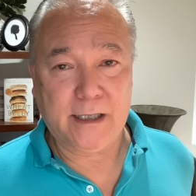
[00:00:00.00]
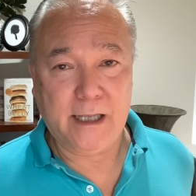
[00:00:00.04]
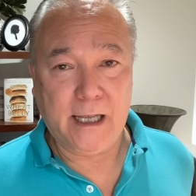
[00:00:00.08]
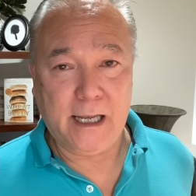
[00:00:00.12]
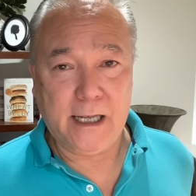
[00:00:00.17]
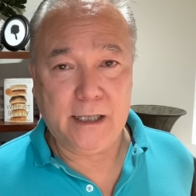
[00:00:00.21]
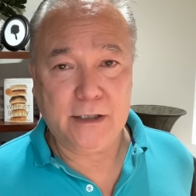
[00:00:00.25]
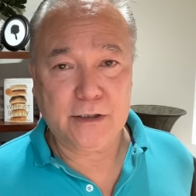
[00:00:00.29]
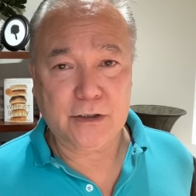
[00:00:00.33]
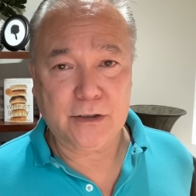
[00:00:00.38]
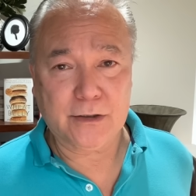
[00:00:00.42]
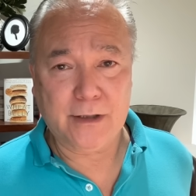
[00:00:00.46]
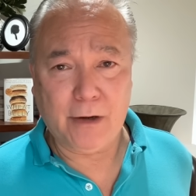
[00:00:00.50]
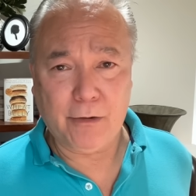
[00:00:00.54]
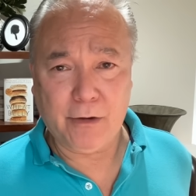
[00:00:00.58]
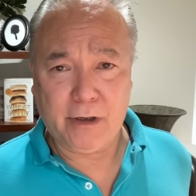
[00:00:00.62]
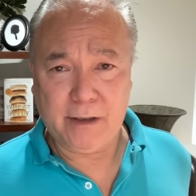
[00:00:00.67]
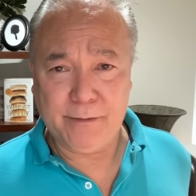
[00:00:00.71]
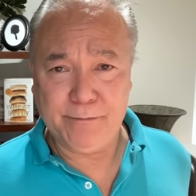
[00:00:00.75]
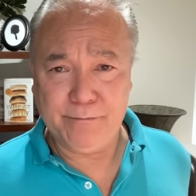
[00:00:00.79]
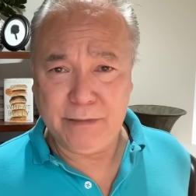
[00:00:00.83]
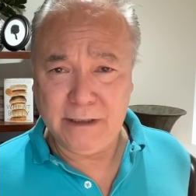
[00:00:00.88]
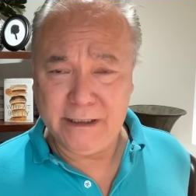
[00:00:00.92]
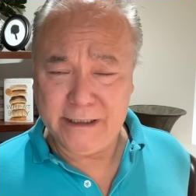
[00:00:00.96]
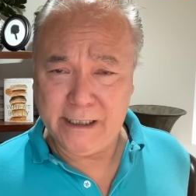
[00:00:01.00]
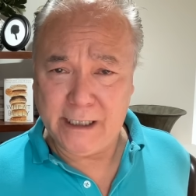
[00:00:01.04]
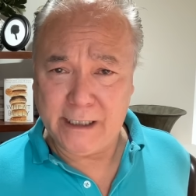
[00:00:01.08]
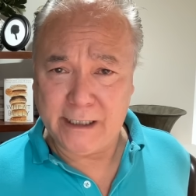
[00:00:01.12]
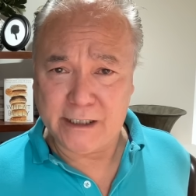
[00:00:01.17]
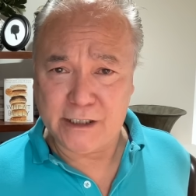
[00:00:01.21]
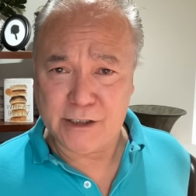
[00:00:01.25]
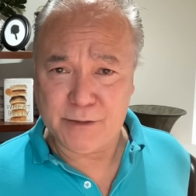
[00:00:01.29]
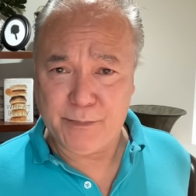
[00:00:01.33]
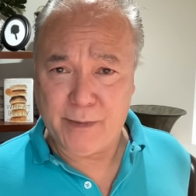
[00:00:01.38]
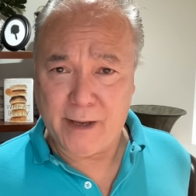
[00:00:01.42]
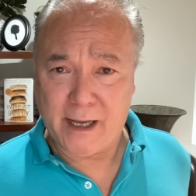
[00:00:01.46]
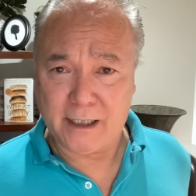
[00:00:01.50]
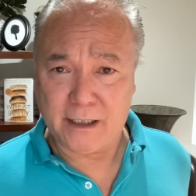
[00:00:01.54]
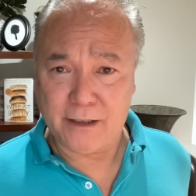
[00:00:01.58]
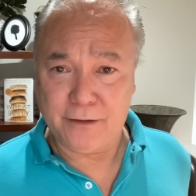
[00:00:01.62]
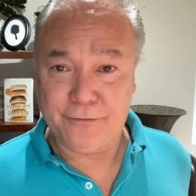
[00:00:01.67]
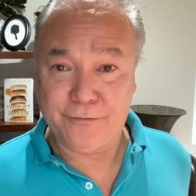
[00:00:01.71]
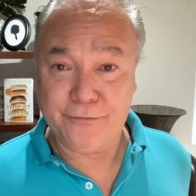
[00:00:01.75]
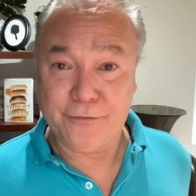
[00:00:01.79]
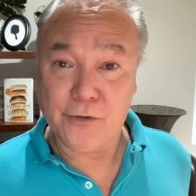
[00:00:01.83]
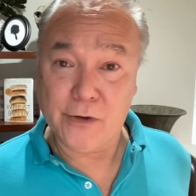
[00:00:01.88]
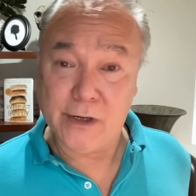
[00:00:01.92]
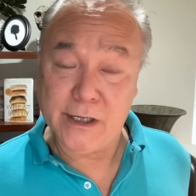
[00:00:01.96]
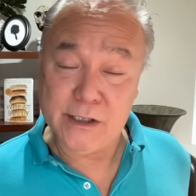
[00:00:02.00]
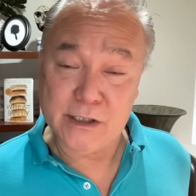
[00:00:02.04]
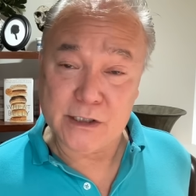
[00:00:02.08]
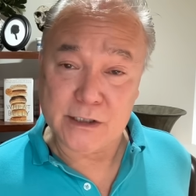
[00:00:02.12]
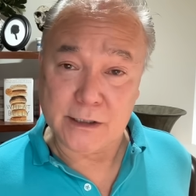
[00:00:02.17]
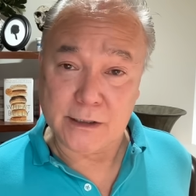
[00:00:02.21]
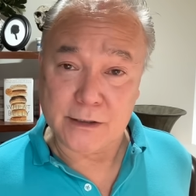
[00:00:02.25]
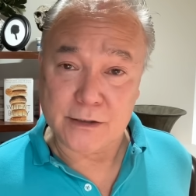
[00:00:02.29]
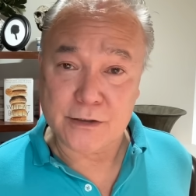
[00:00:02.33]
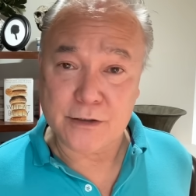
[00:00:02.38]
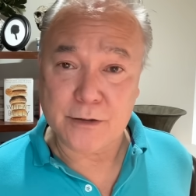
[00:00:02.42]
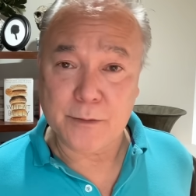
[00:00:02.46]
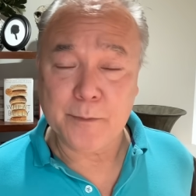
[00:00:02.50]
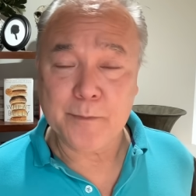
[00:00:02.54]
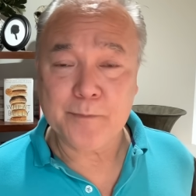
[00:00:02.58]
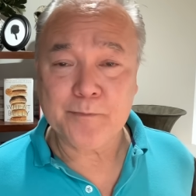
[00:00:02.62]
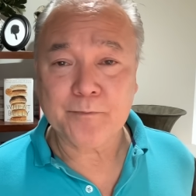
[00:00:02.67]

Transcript: cancer that are completely unexpected. For instance,